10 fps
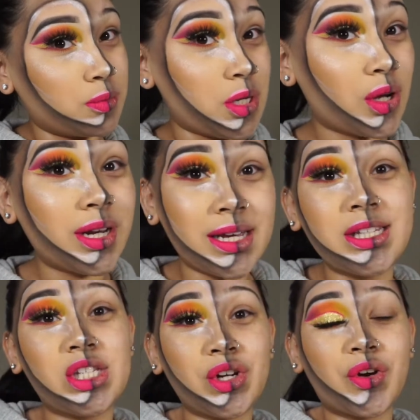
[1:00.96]
me on
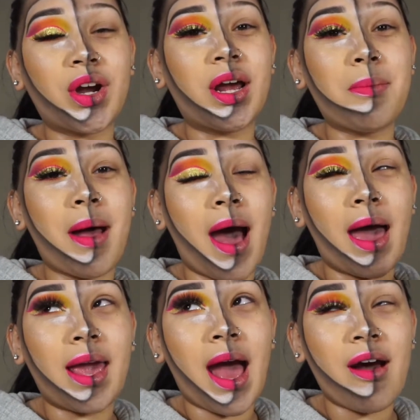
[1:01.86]
Instagram,
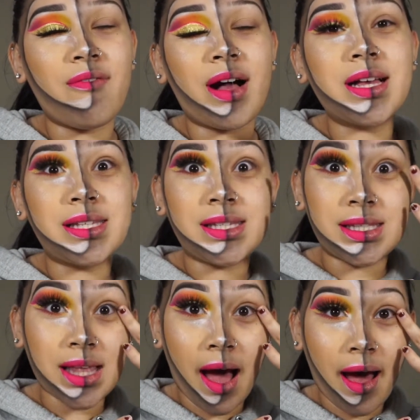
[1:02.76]
I have a
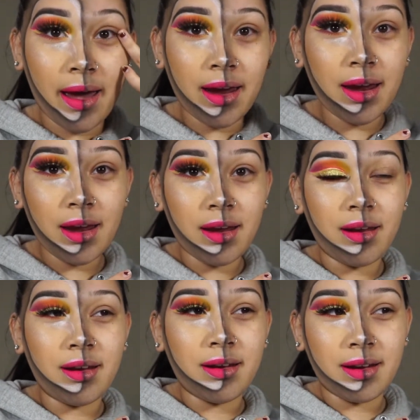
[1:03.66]
sty.
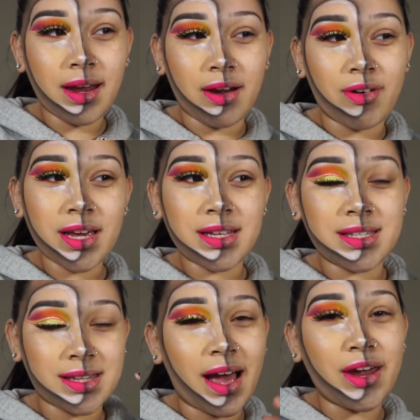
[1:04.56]
Yeah, right, a
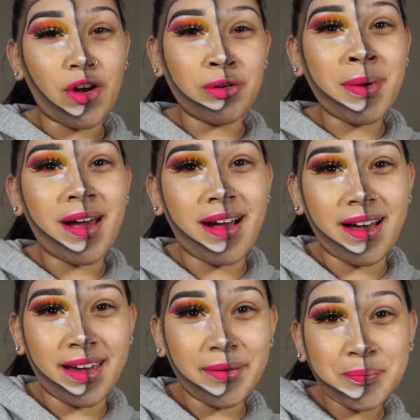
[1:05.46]
sty on my
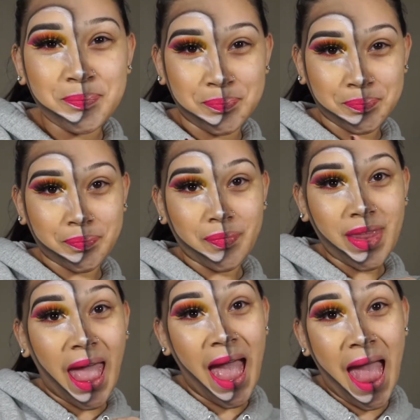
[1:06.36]
eye,
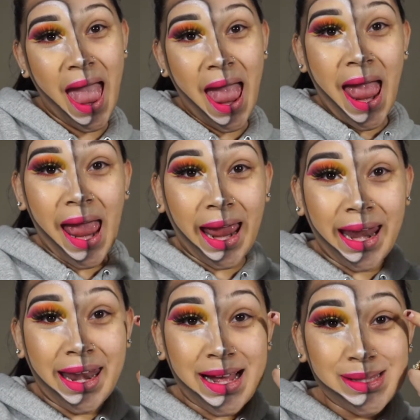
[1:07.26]

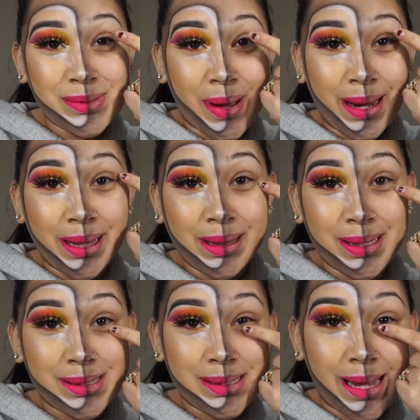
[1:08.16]
and that's why it
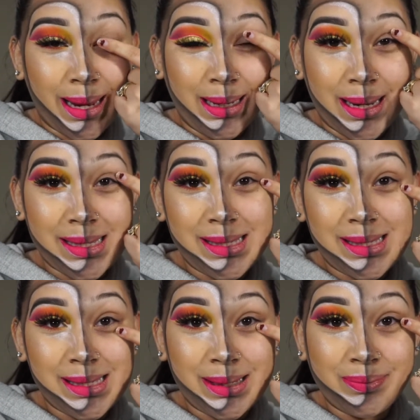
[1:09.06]
looks like
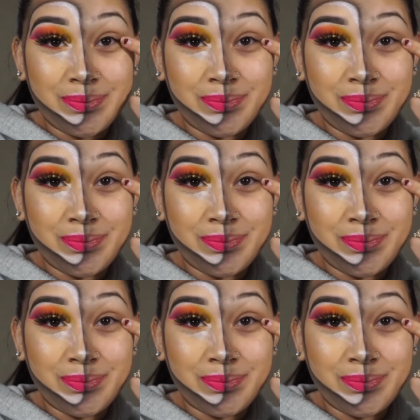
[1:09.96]
this.